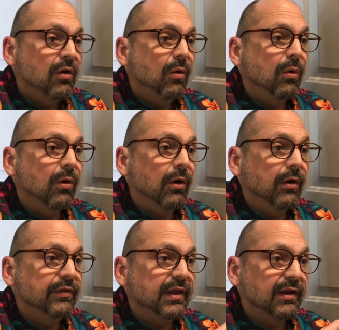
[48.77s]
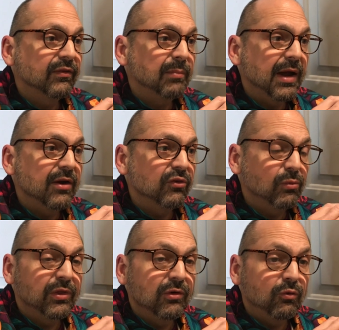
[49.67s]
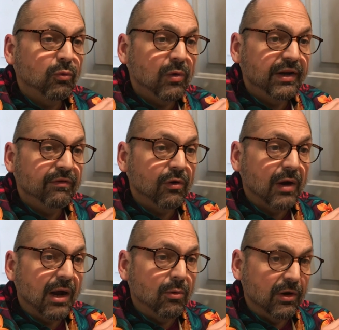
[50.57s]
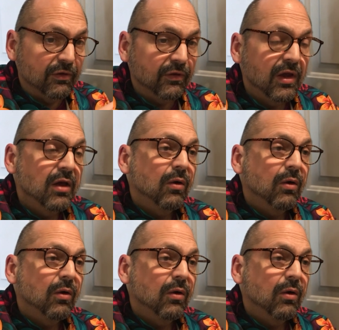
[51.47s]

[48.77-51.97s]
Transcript: or that expires within 24 hours,